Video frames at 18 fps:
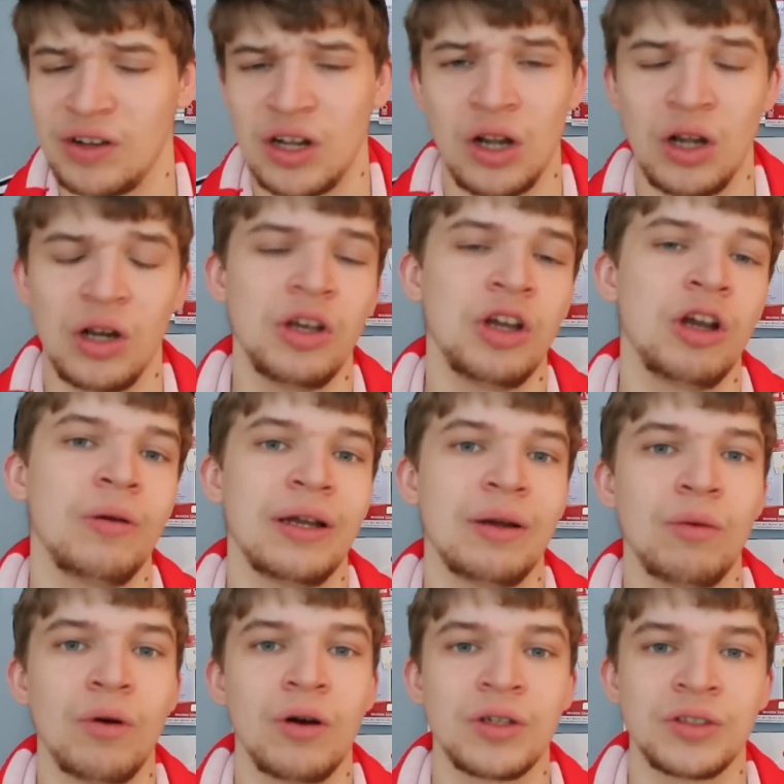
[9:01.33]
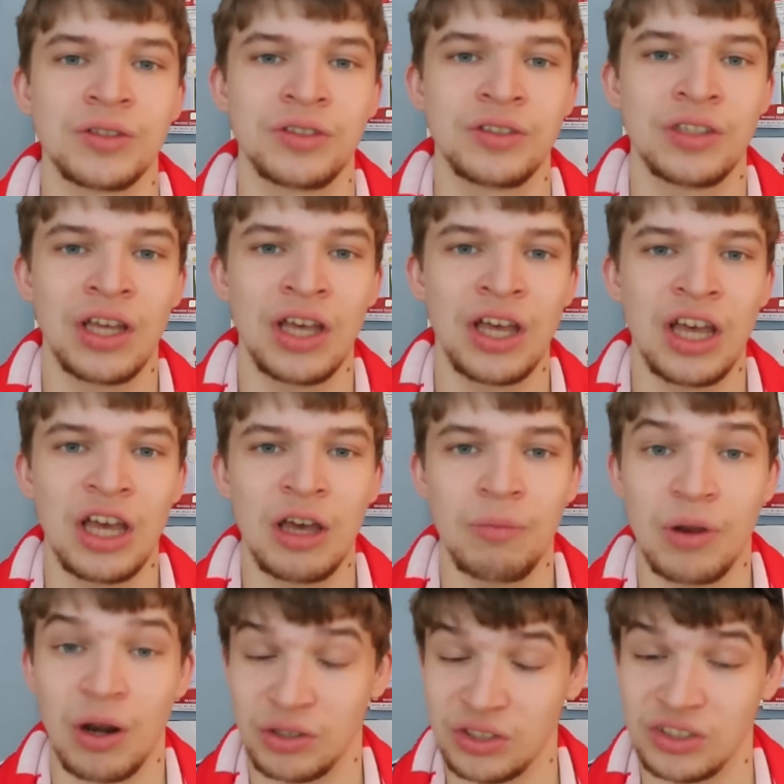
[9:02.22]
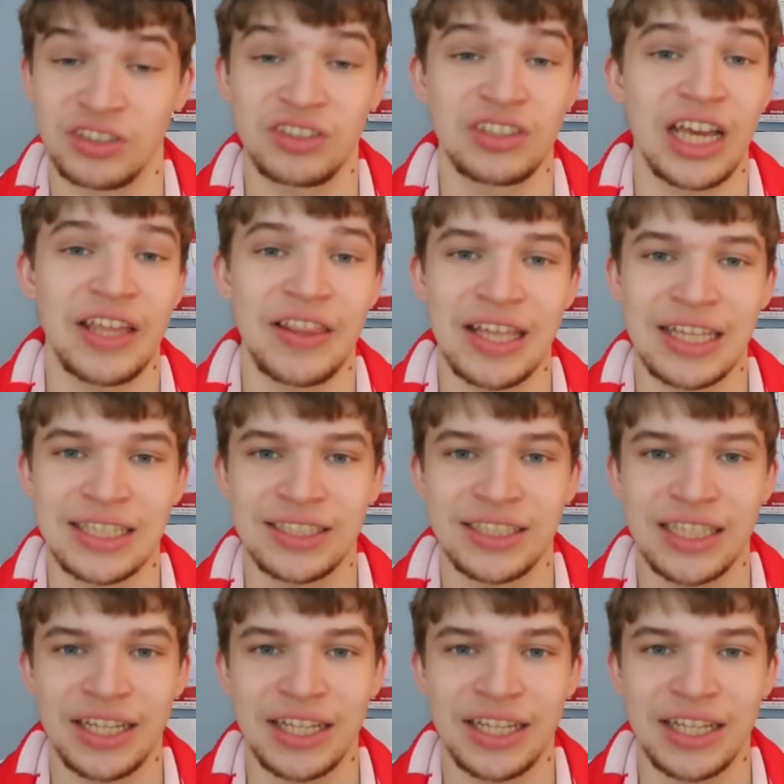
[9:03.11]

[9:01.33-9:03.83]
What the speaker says: a clue who he was, but I'll just say this,